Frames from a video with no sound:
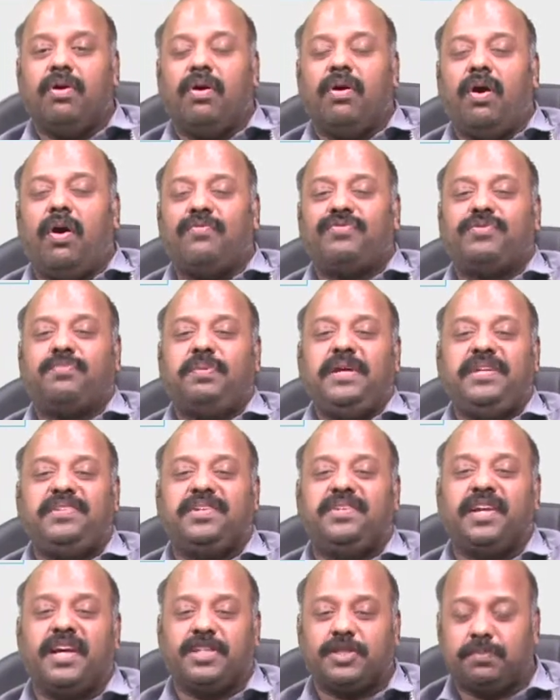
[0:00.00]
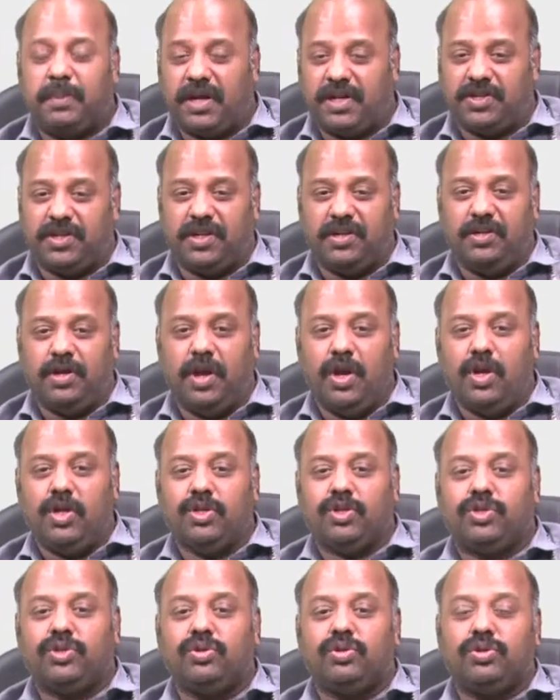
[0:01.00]
of speech and expression
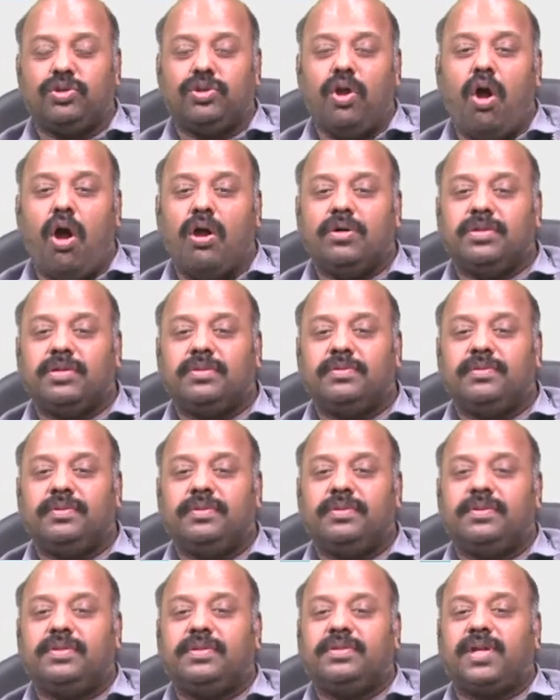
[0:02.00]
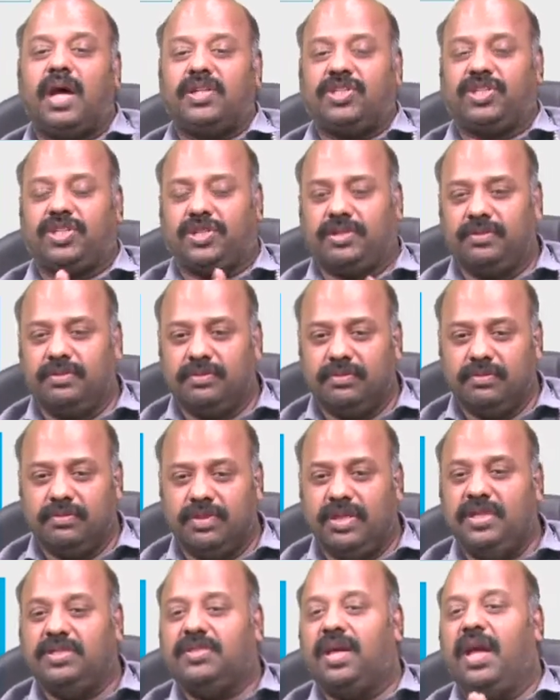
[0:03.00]
should not touch
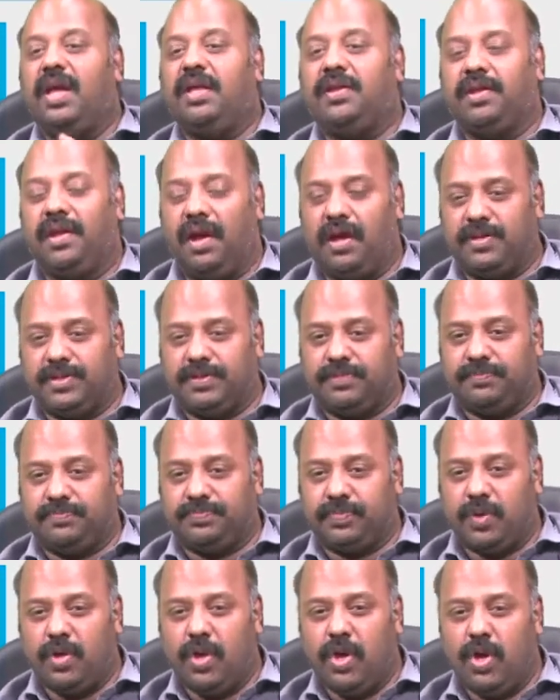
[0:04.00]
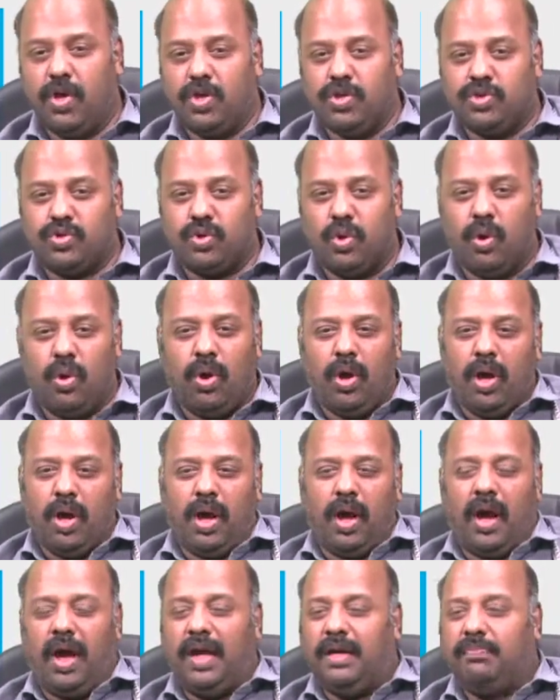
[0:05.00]
these areas. So
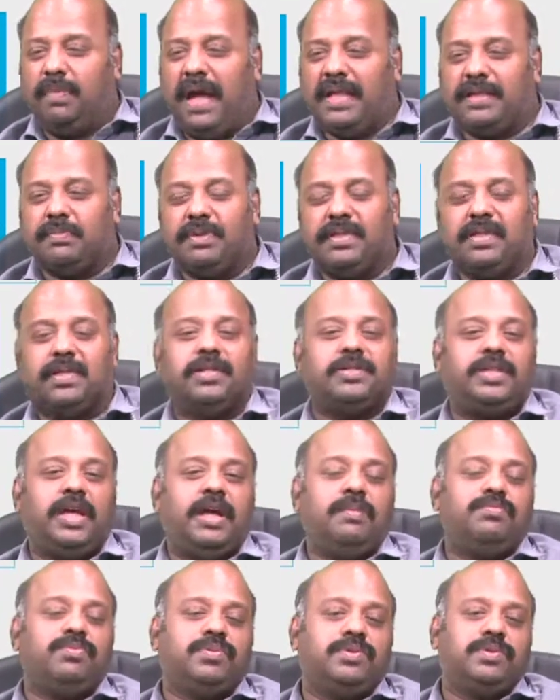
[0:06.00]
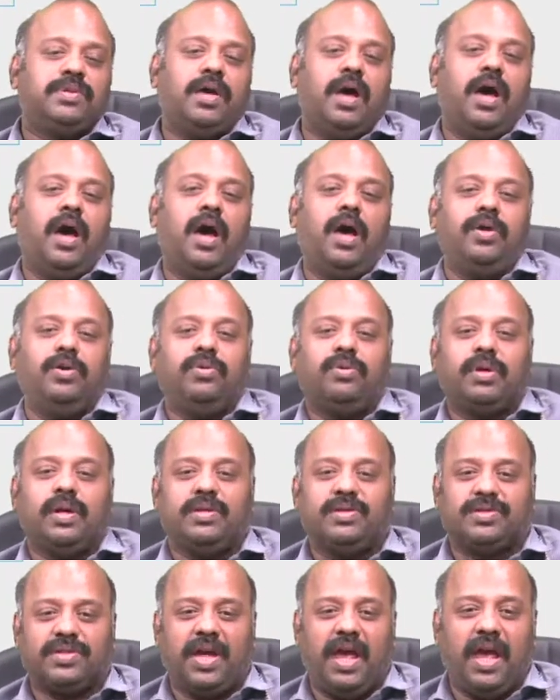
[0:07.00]
in mathematical terms, you
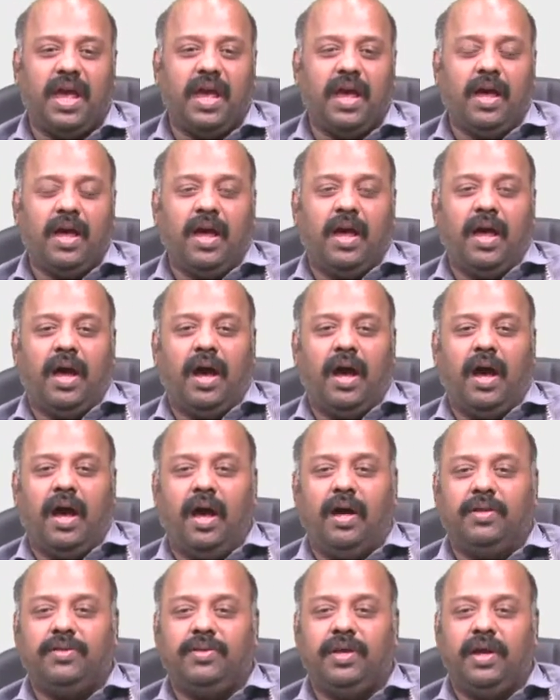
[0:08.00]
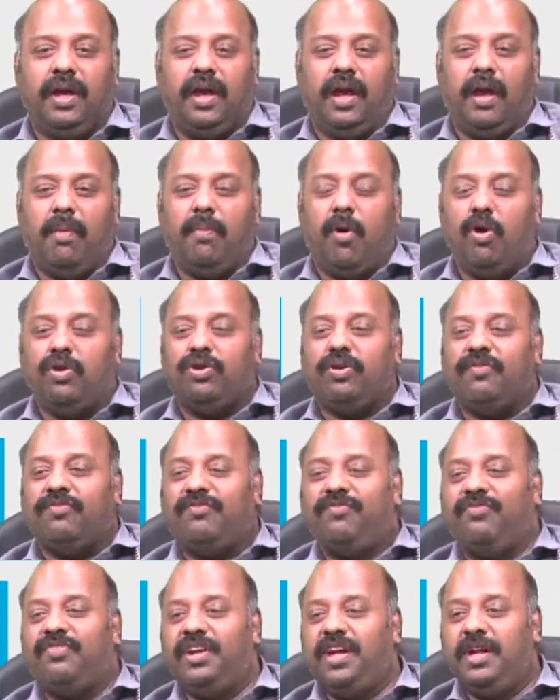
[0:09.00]
can say the amount of
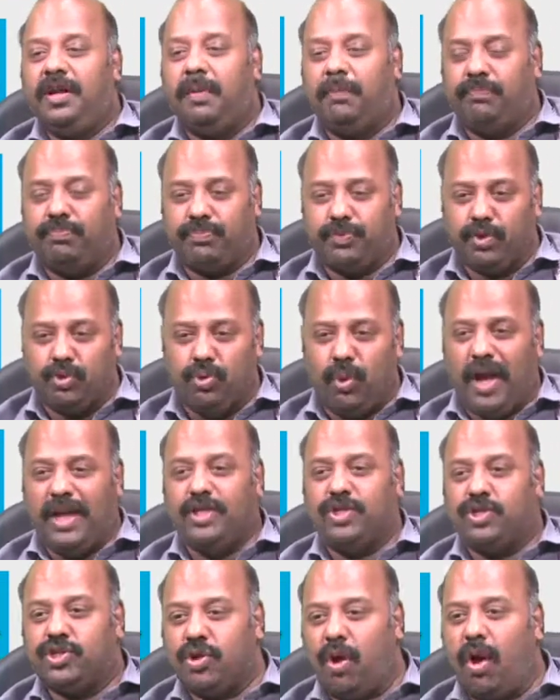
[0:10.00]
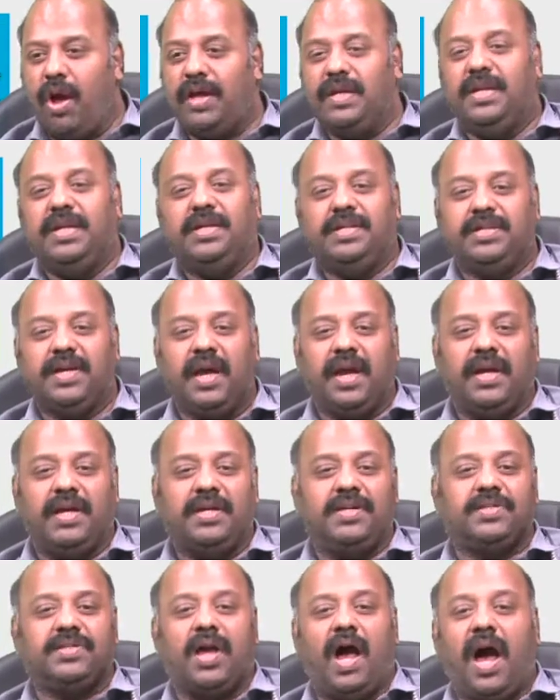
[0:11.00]
freedom you enjoy in India
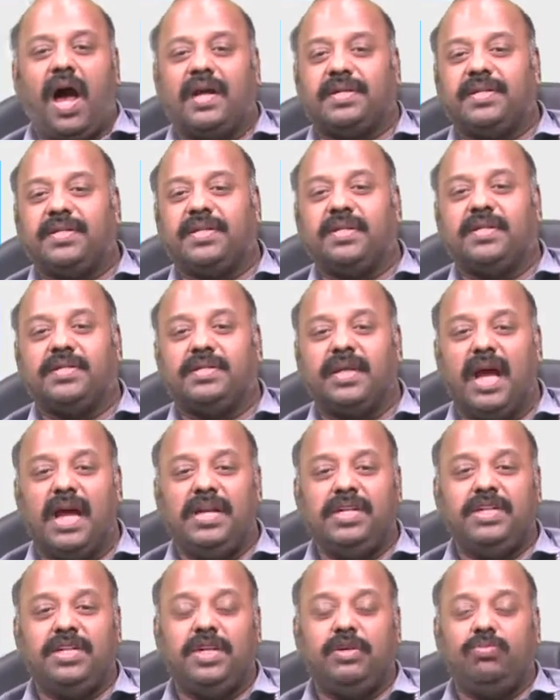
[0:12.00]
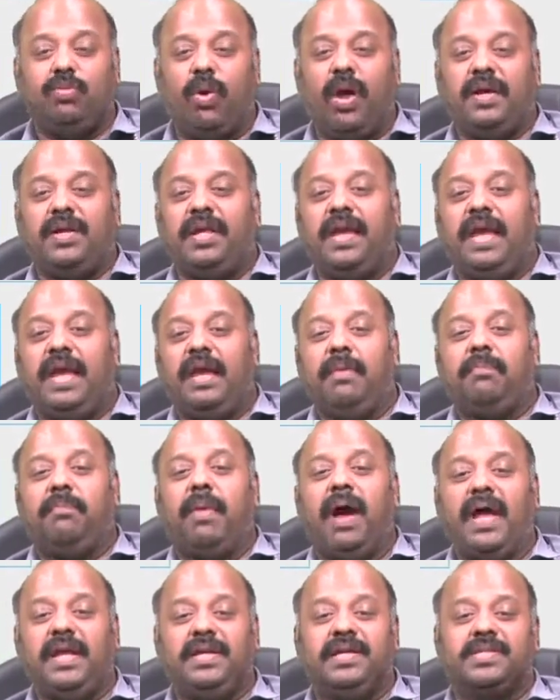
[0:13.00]
is Article 19(1)(a)
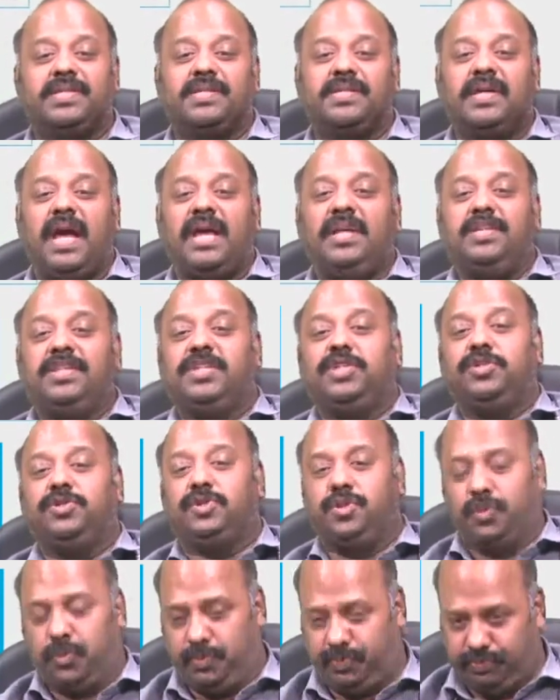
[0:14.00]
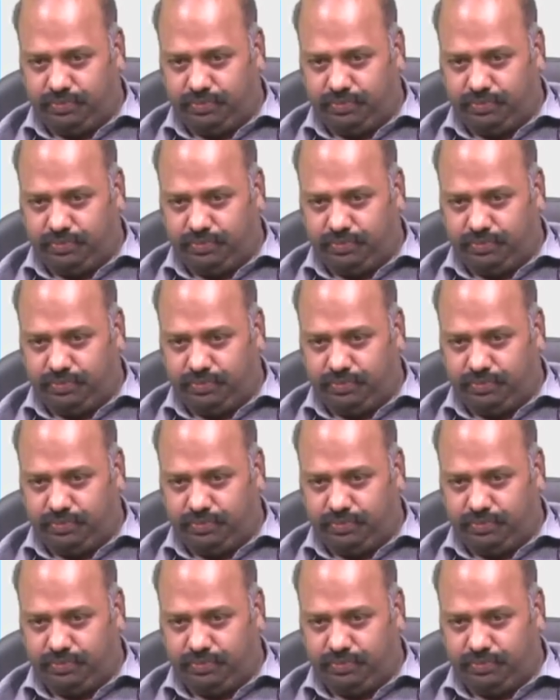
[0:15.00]
minus 19(2).